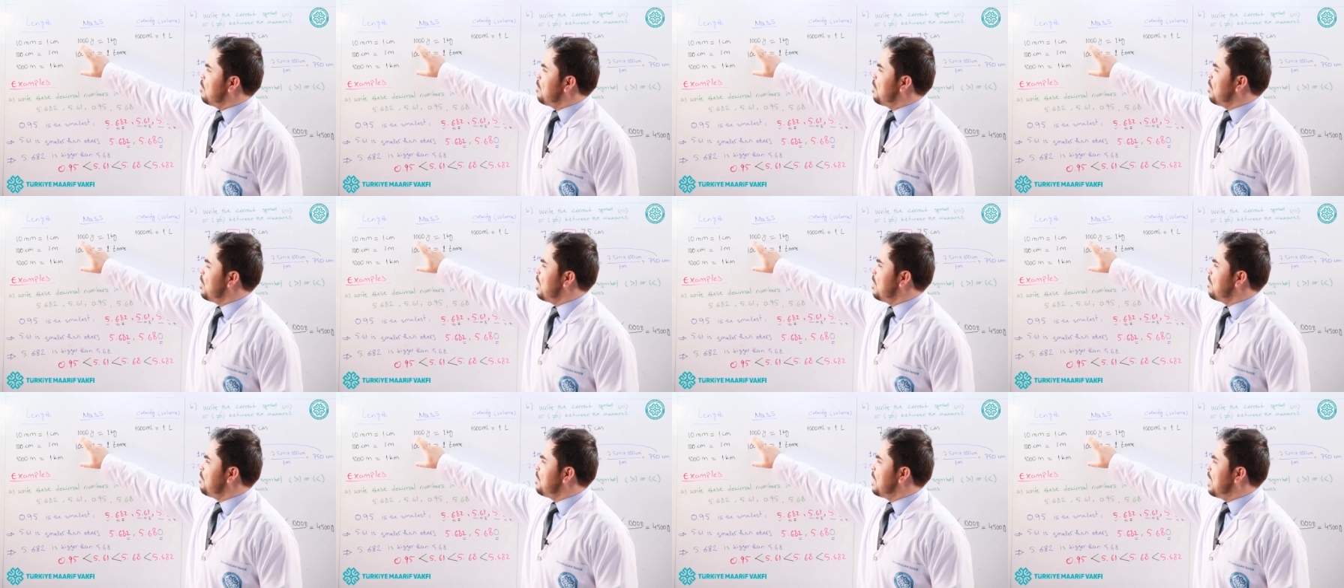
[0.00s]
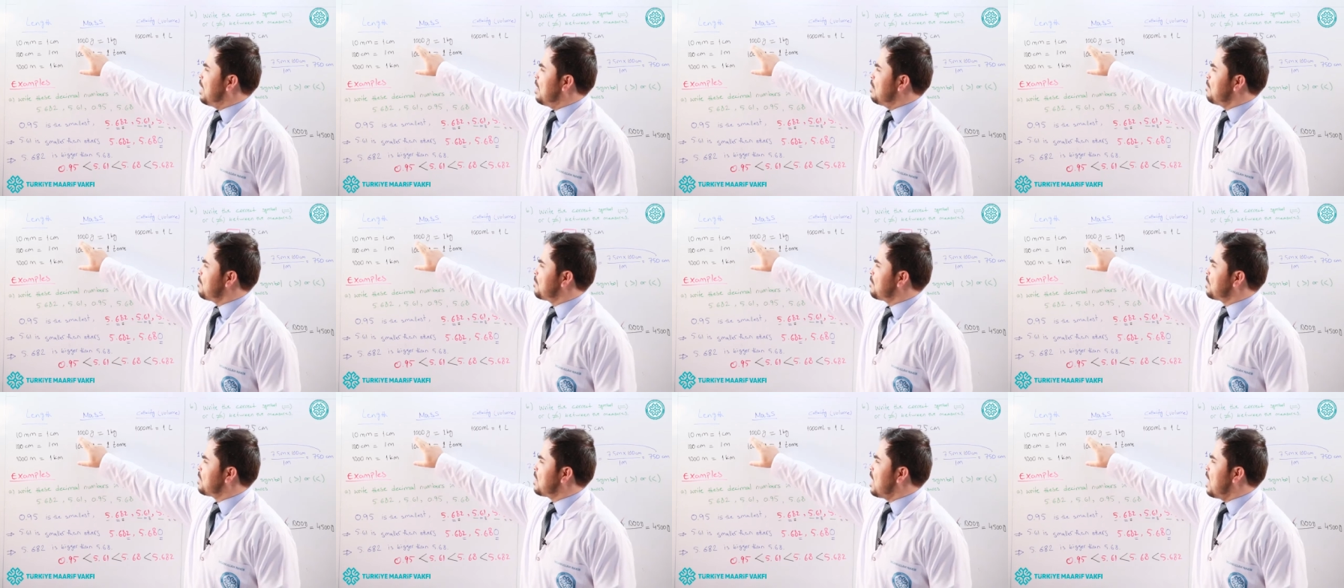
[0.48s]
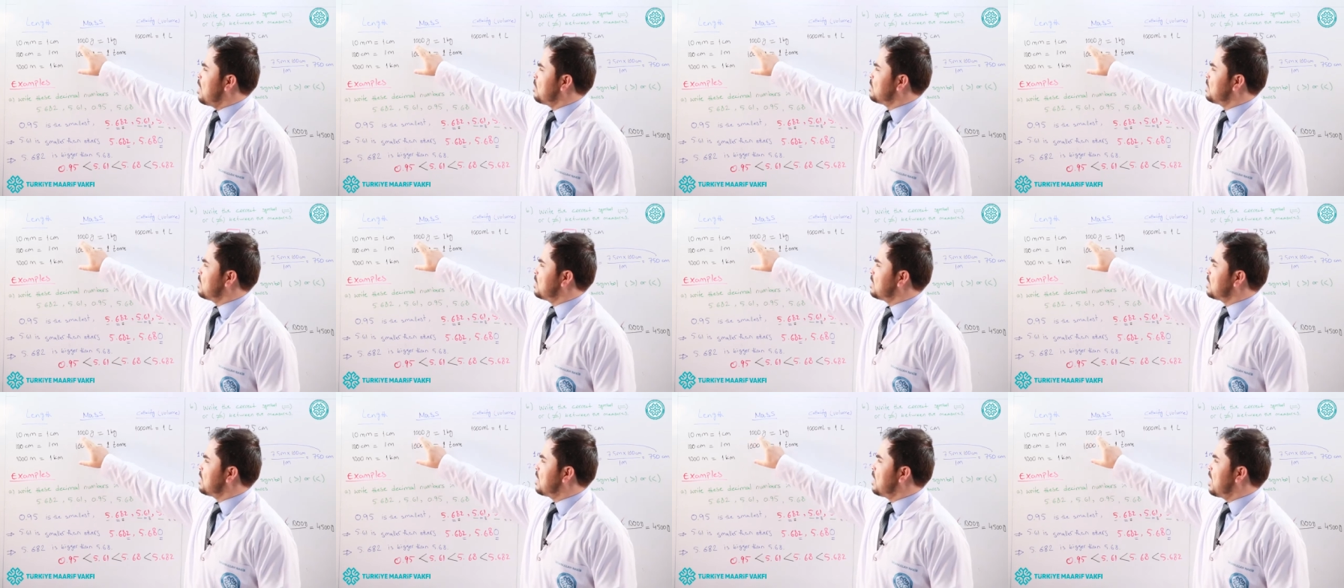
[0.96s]
where we have
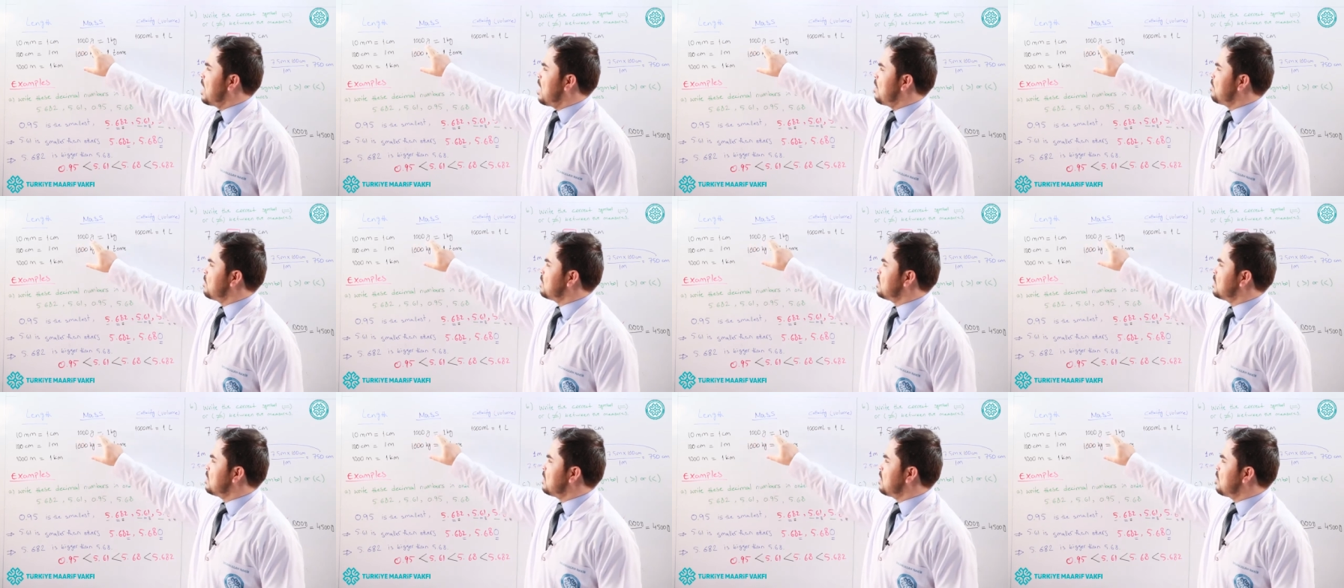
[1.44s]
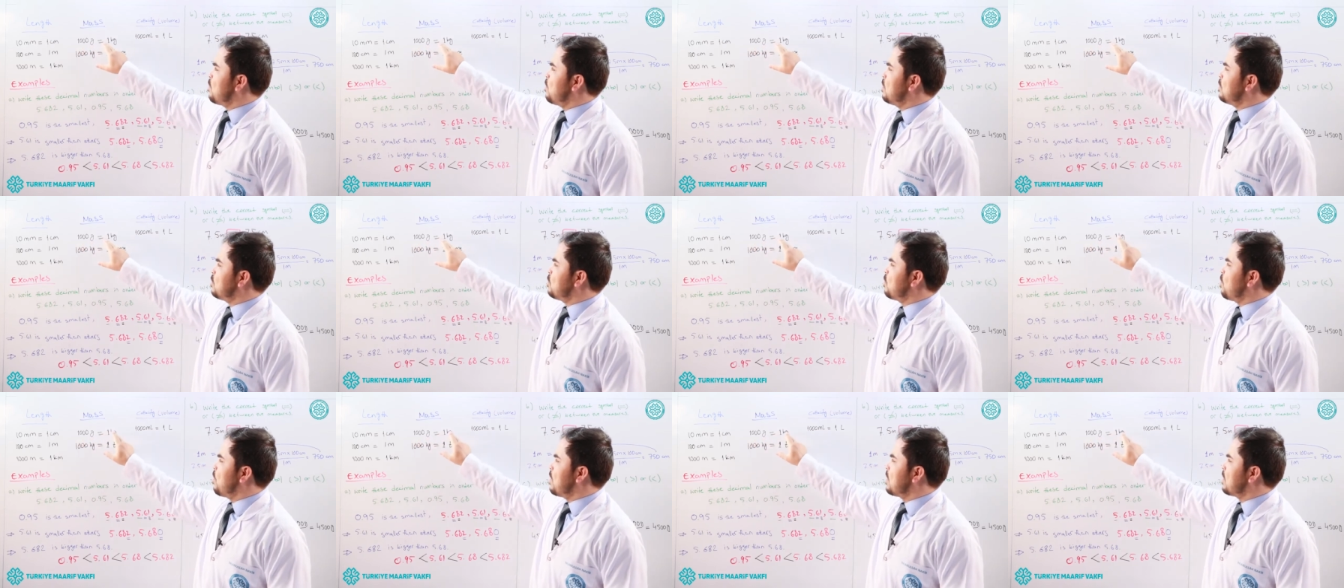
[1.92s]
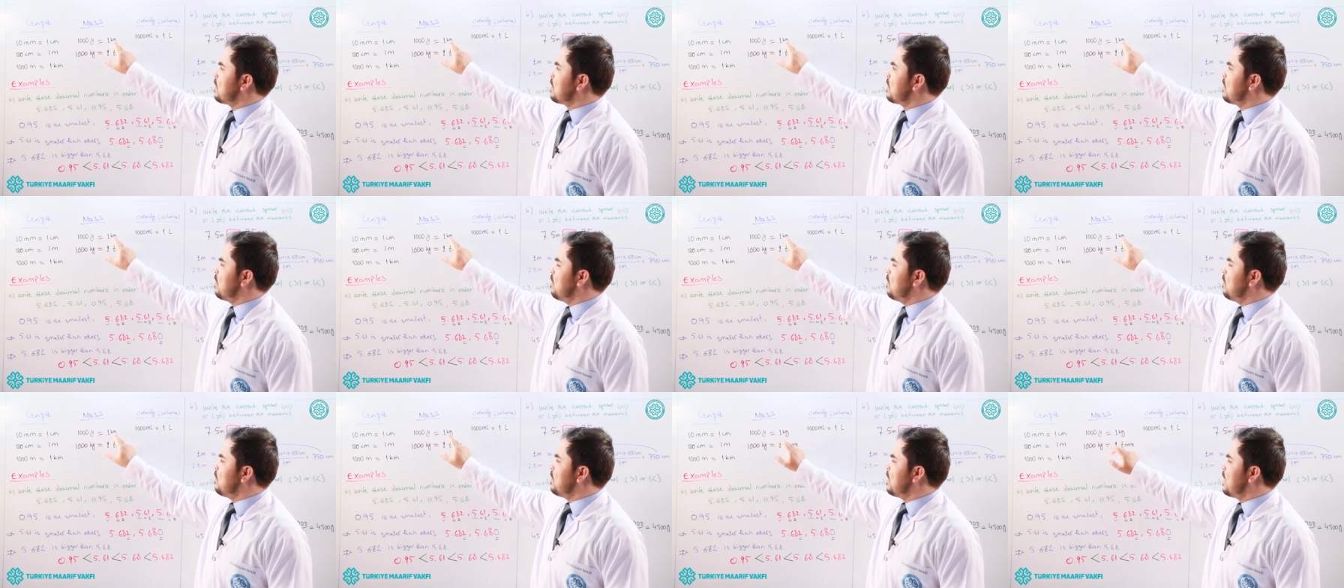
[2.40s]
1000 gram is equal to 1
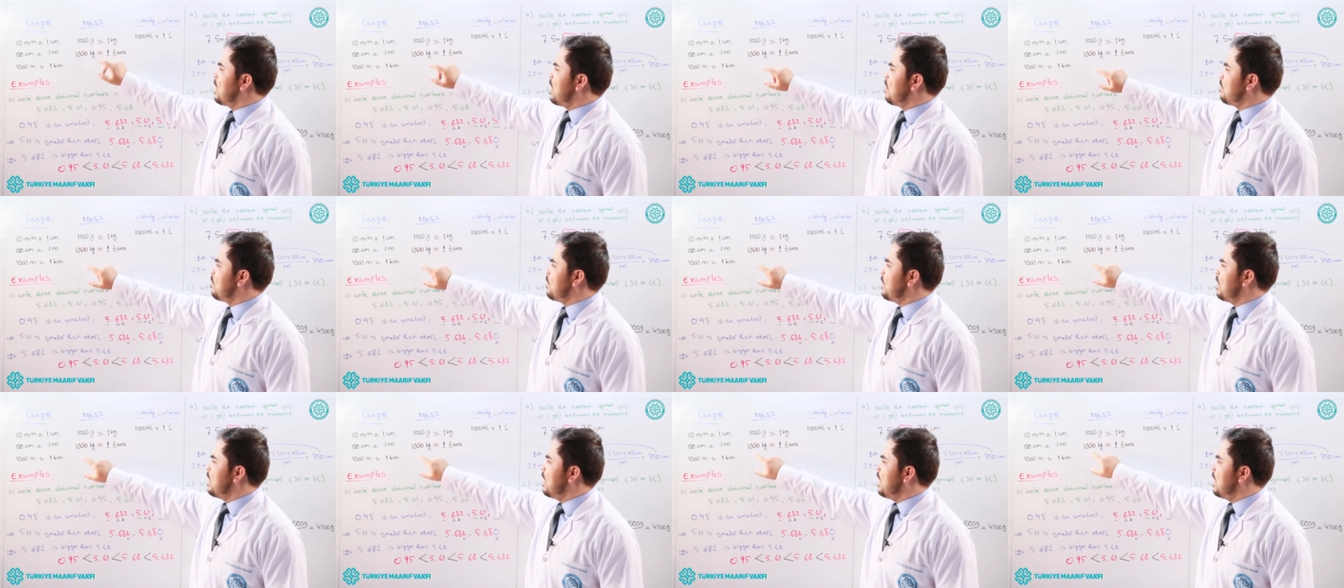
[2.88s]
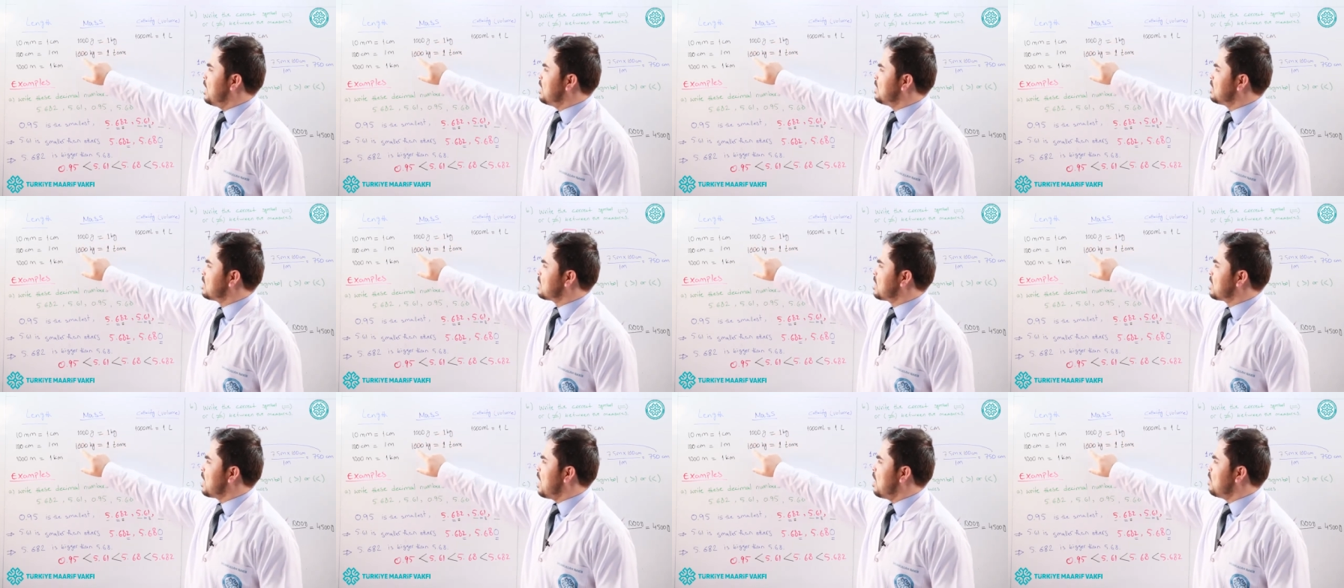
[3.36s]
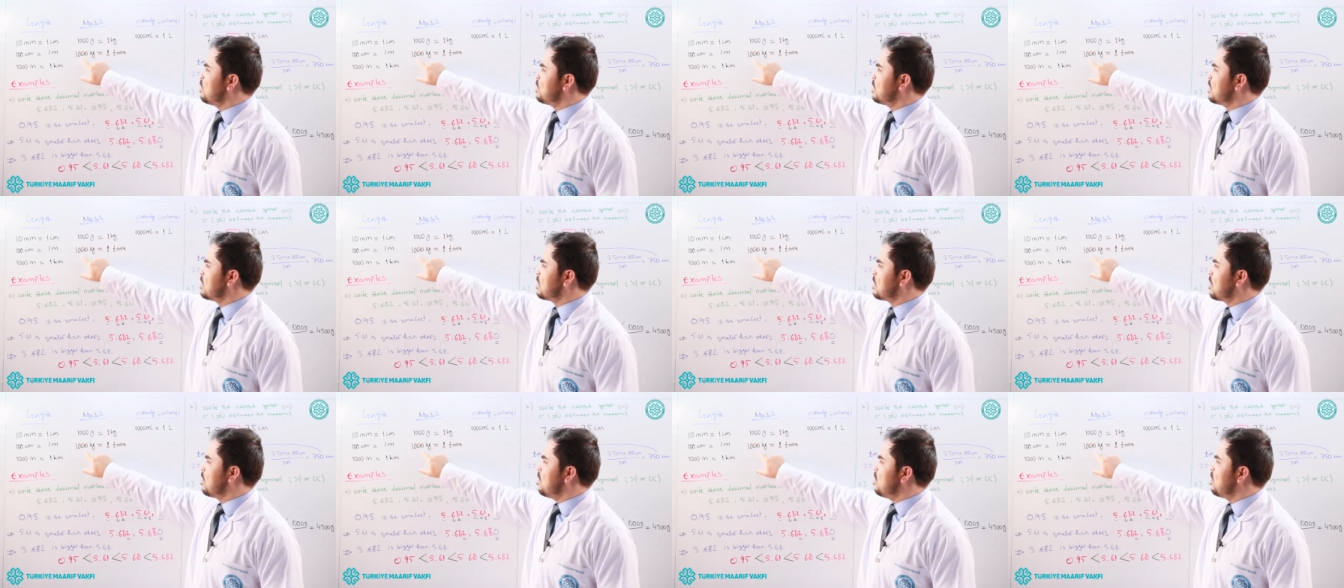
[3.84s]
kilogram and
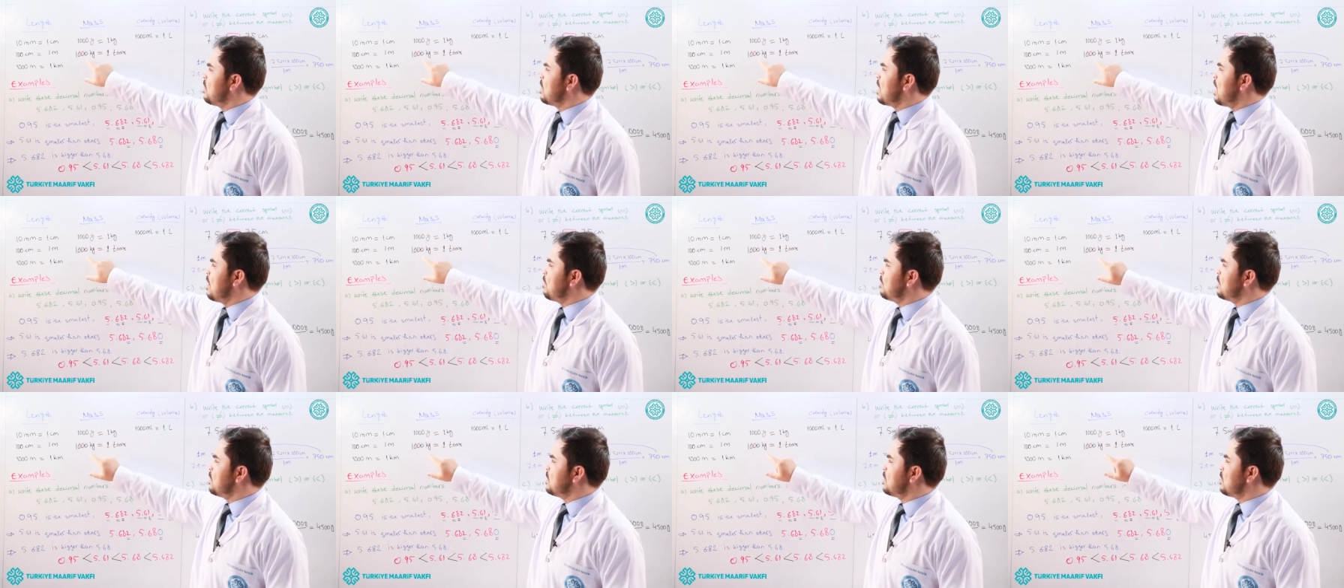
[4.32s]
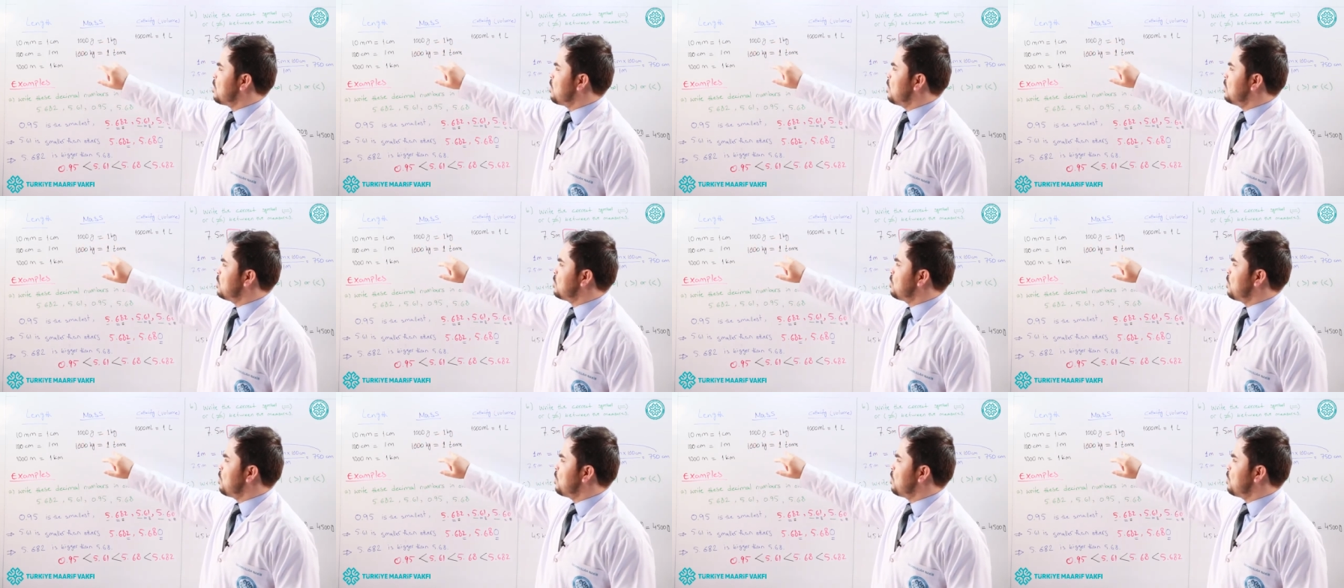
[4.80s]
1000 kilogram is equal